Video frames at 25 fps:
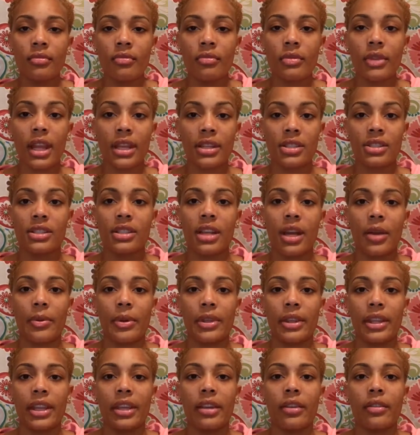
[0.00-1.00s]
that's just how we
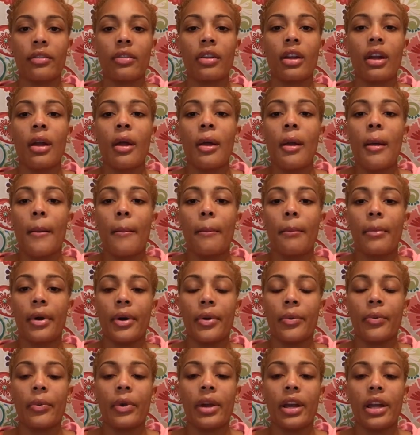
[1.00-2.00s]
live.
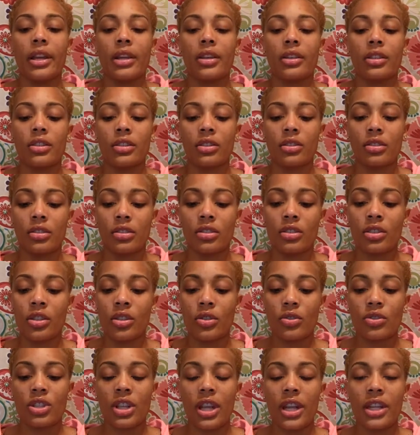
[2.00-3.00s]
But when you
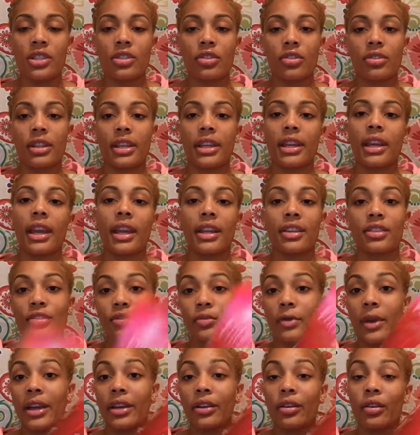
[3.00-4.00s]
change your thinking to
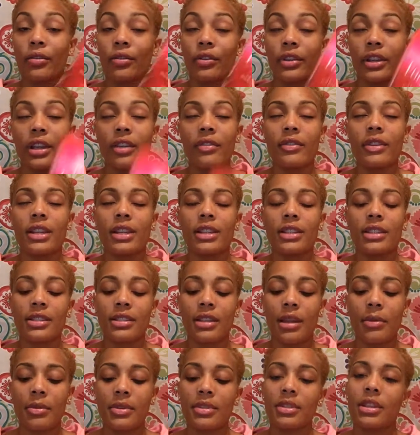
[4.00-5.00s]
radical forgiveness,
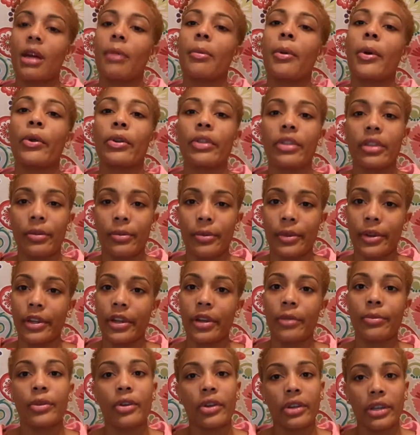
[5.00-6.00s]
I'm gonna stop holding the book
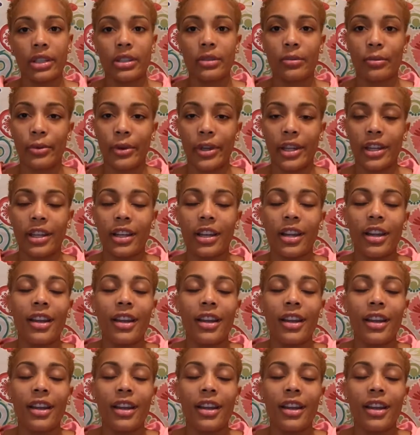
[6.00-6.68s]
up, y'all get the point.